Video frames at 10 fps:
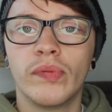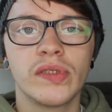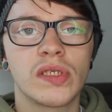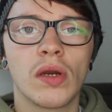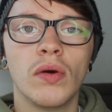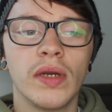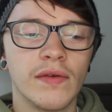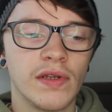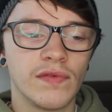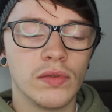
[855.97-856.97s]
So
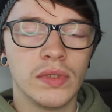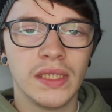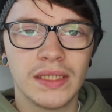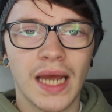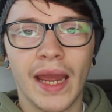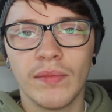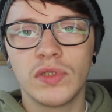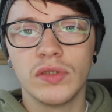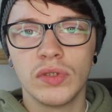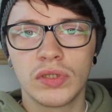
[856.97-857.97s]
even if you need time
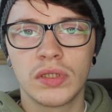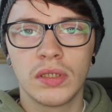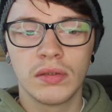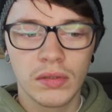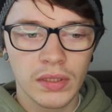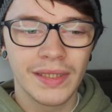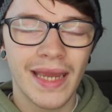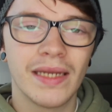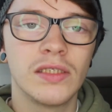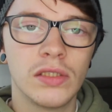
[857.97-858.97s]
to just get
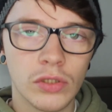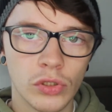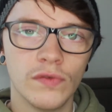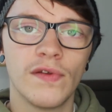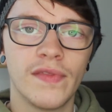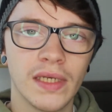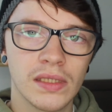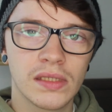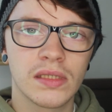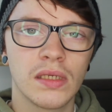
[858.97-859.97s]
into the groove of
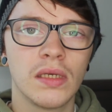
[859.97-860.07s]
things,